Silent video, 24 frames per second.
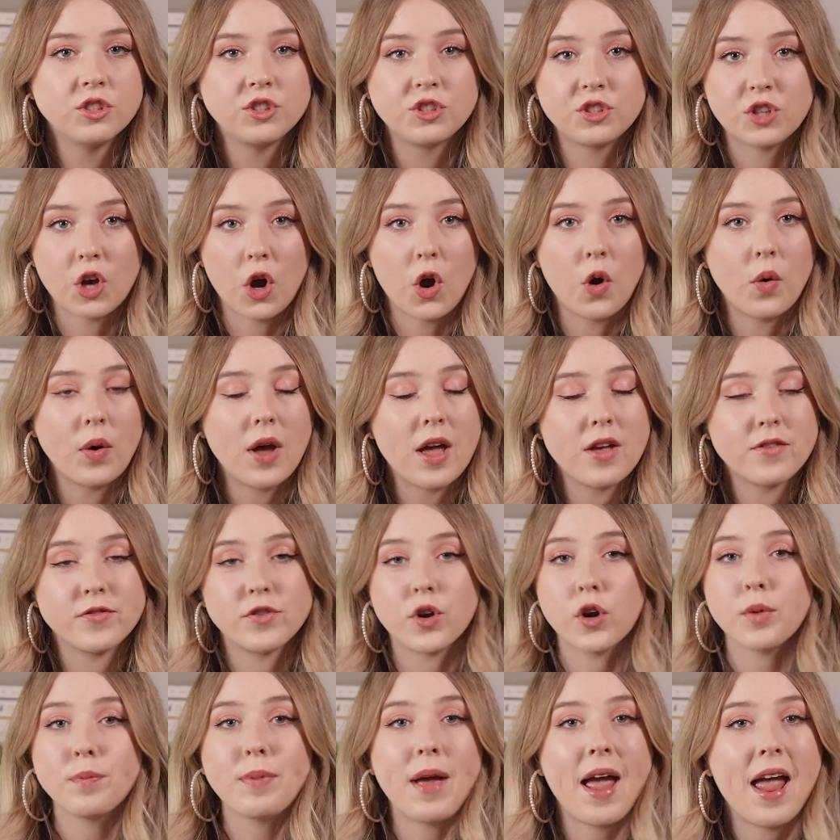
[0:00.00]
So if
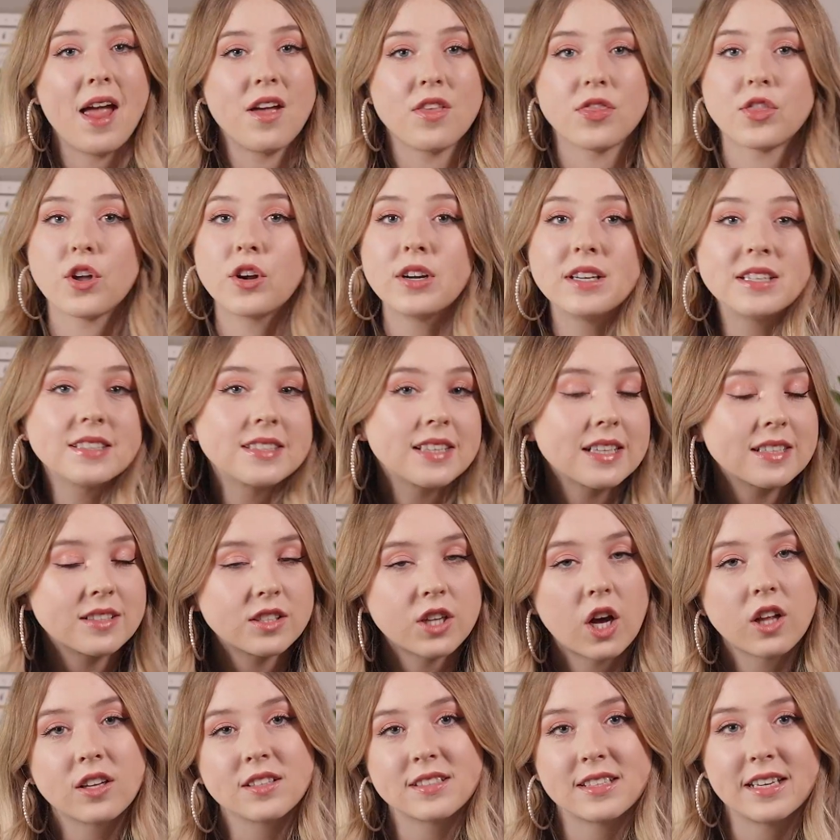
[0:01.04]
you're paying
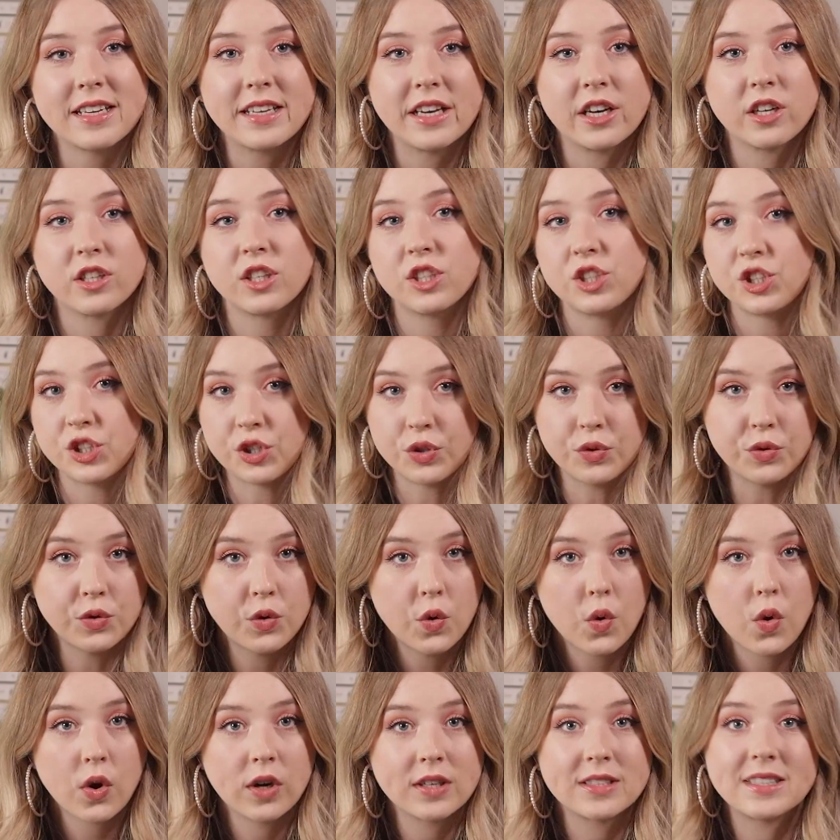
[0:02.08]
$36 a year to
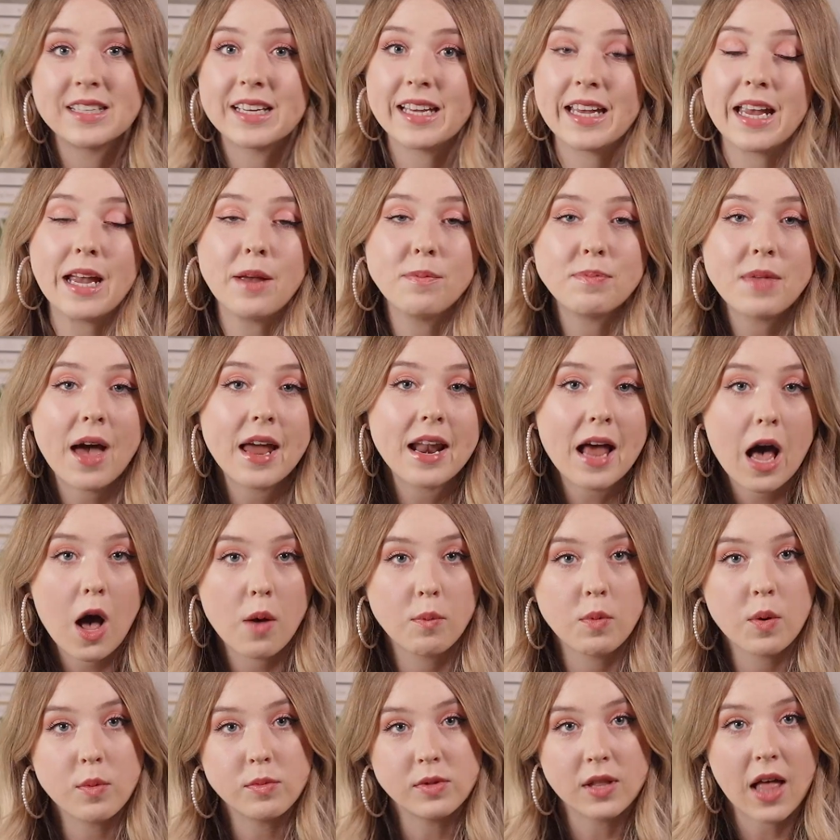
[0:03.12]
TuneCore to keep that
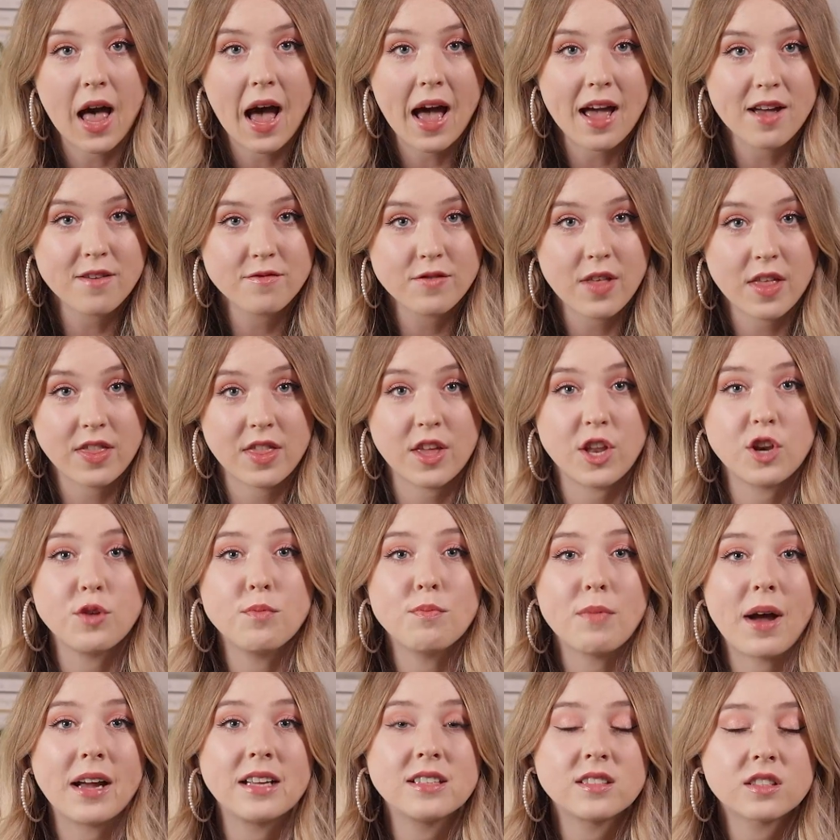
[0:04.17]
album live, then you
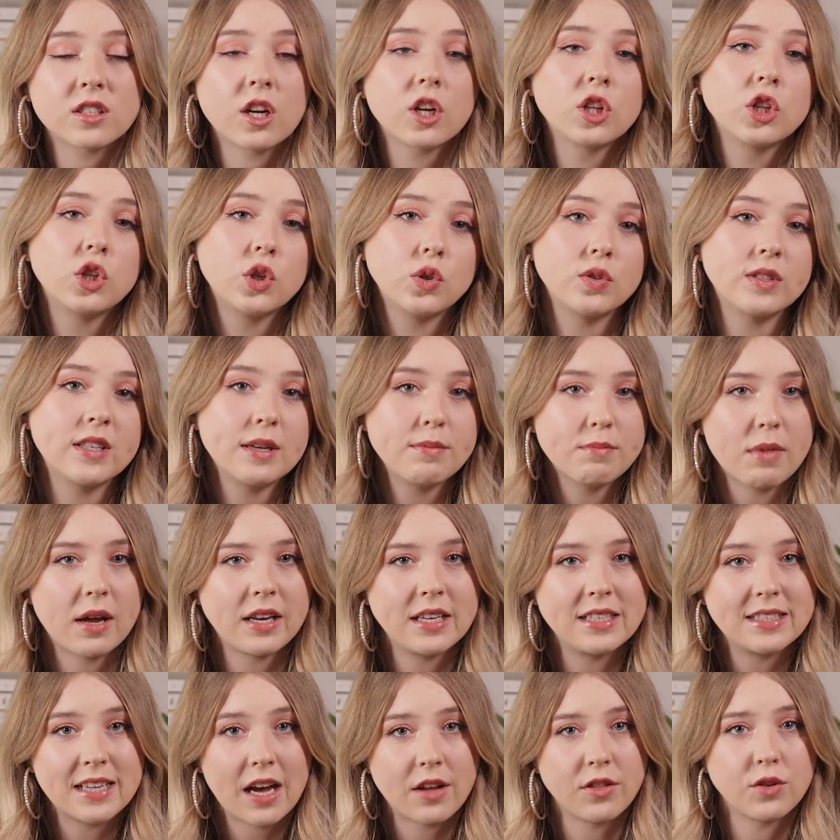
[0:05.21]
might start losing
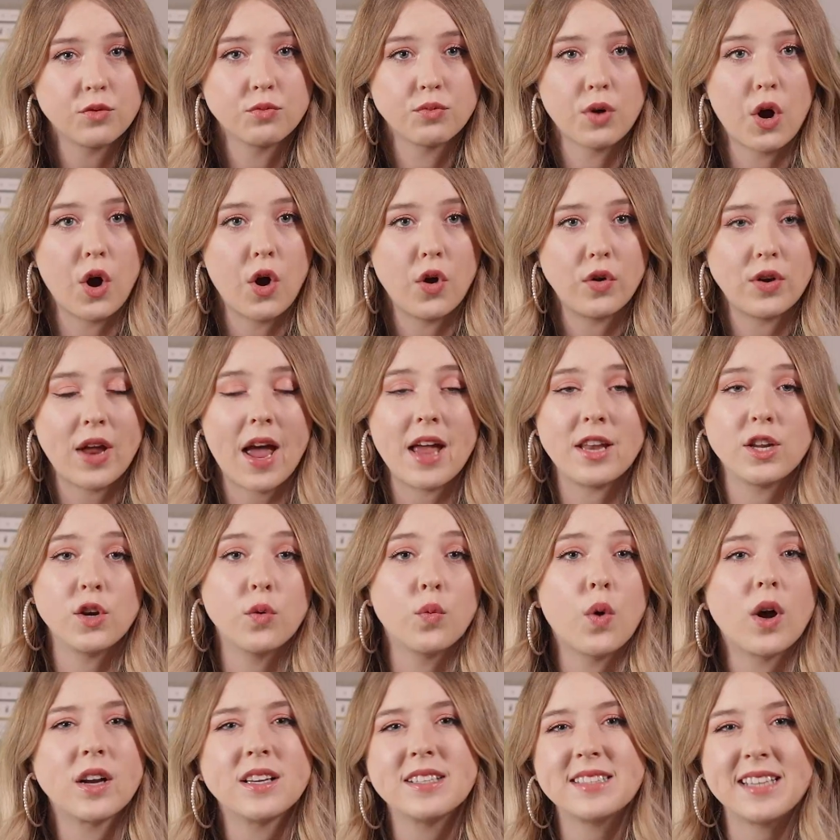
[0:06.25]
money down the road, and you'll
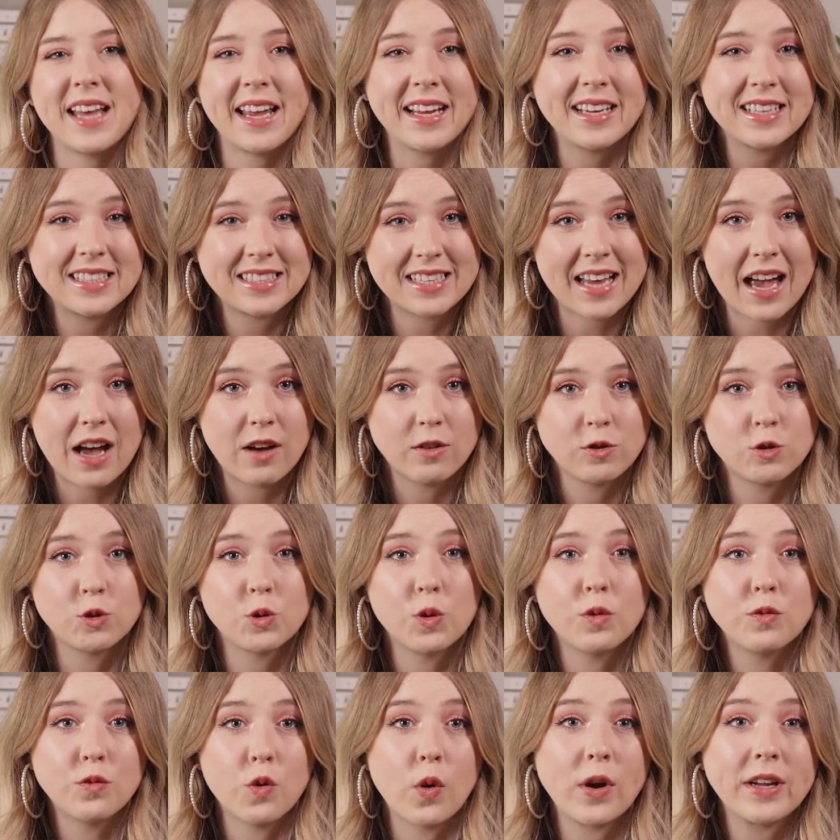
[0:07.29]
want to take it down
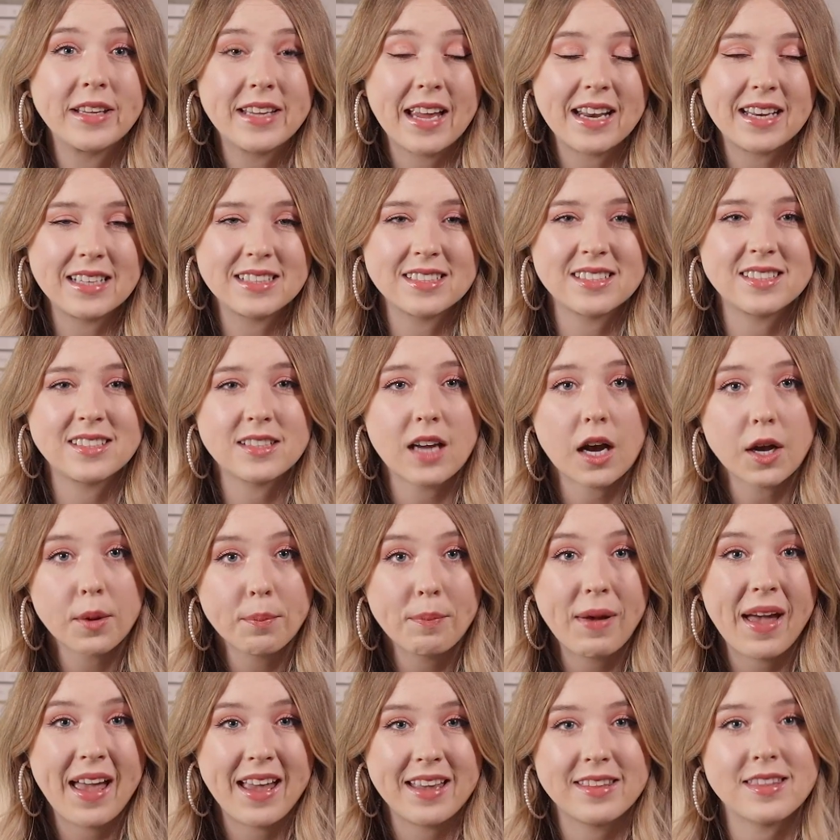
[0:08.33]
to avoid getting stuck
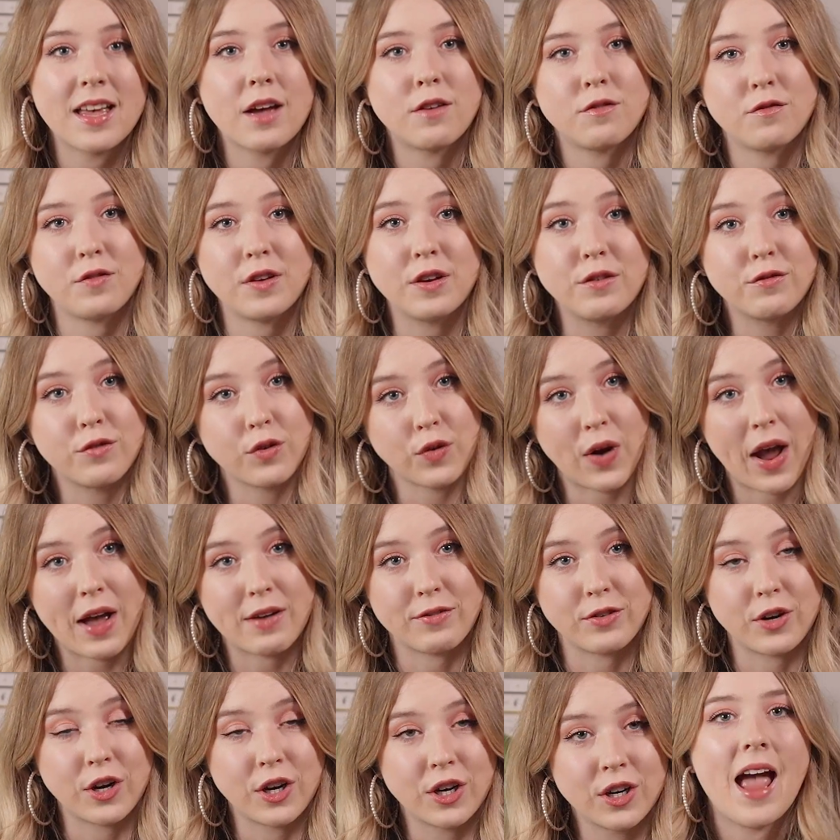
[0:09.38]
paying that fee
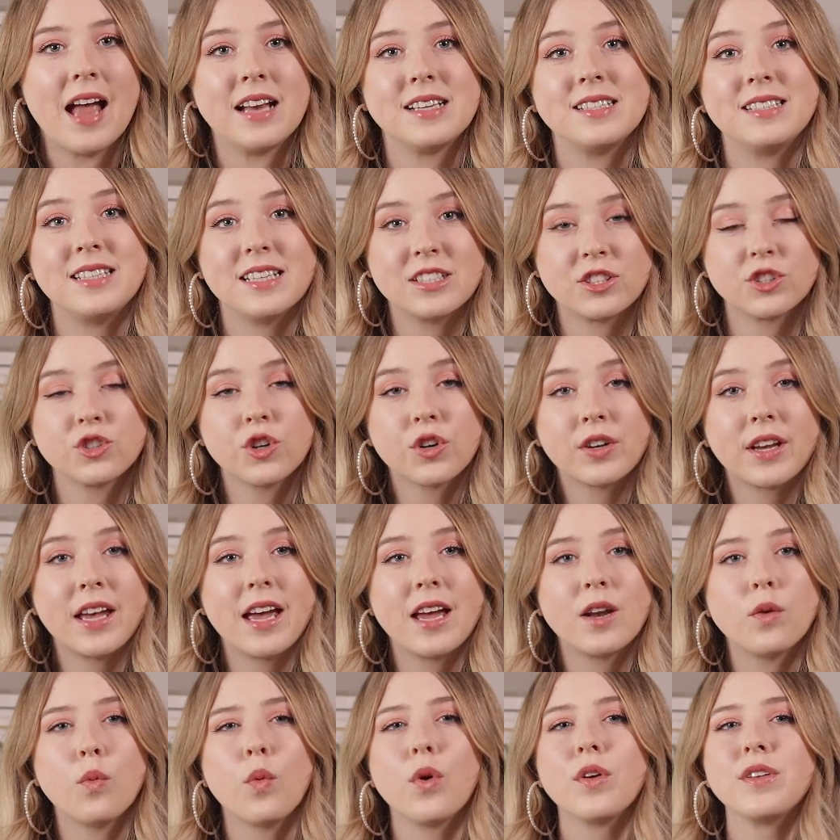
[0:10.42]
forever. And
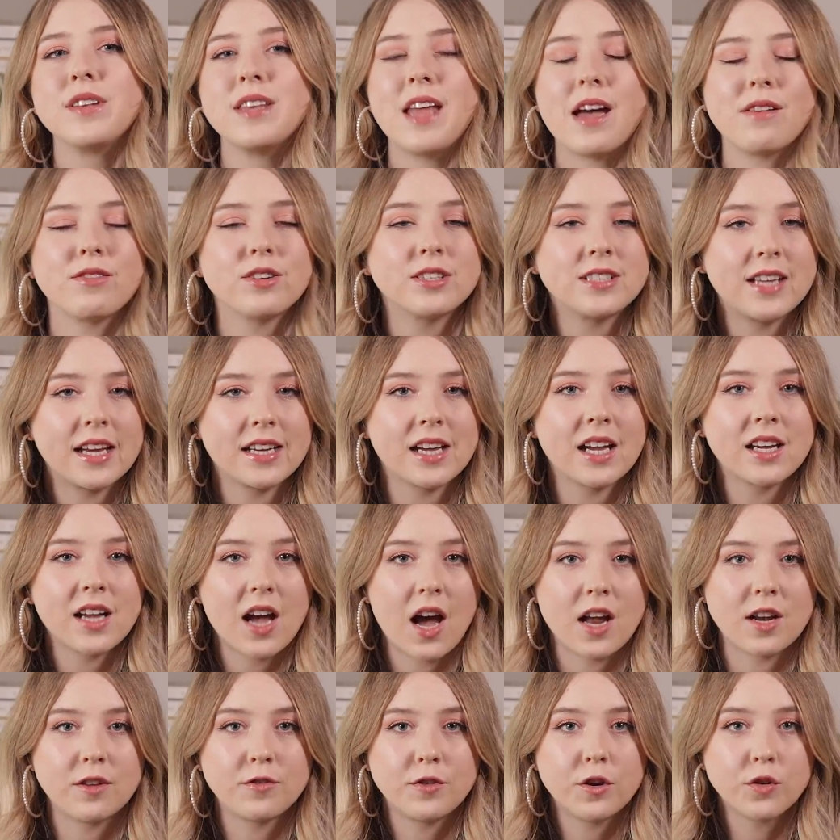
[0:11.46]
DistroKid will never take a
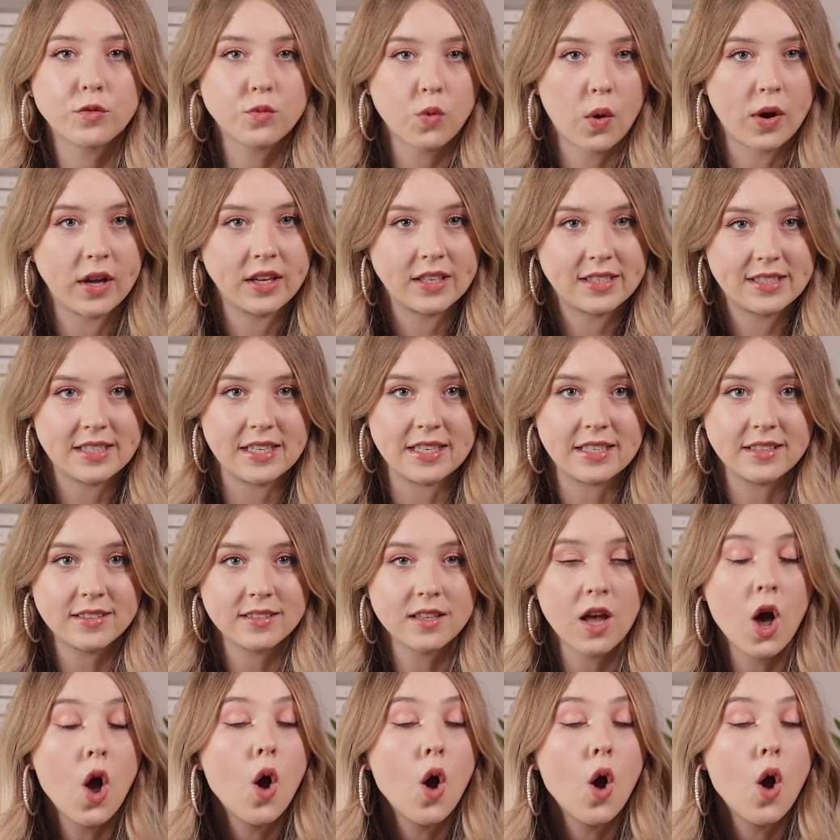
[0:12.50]
cut of your royalties.